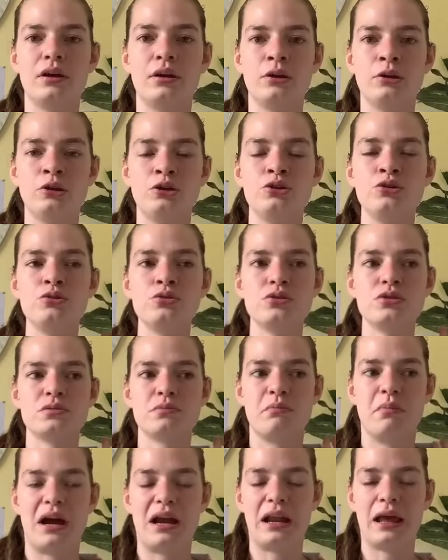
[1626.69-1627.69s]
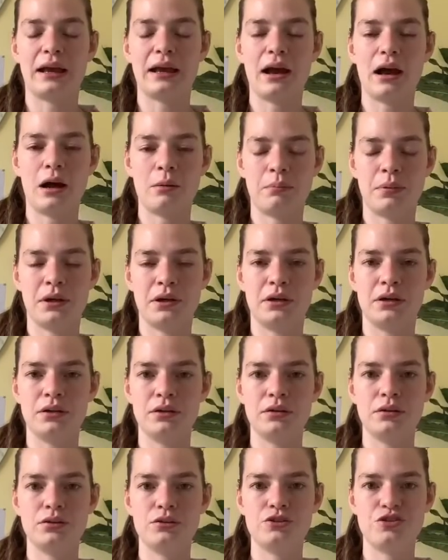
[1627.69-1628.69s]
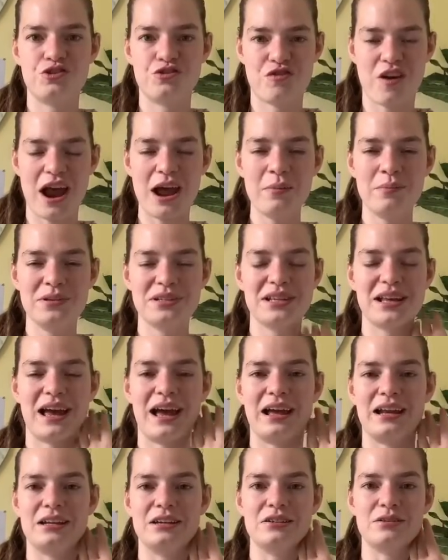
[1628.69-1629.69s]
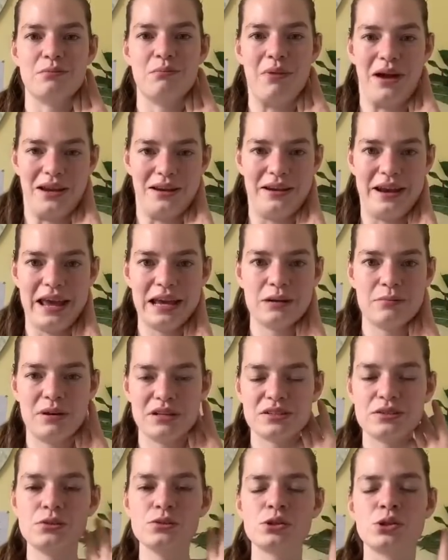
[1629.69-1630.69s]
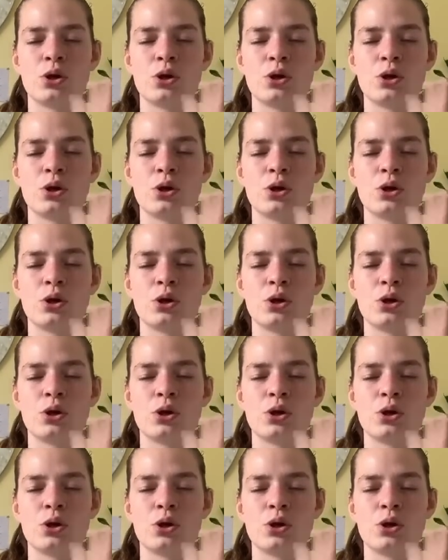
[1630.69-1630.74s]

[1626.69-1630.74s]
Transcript: use my like upper traps and my neck muscles.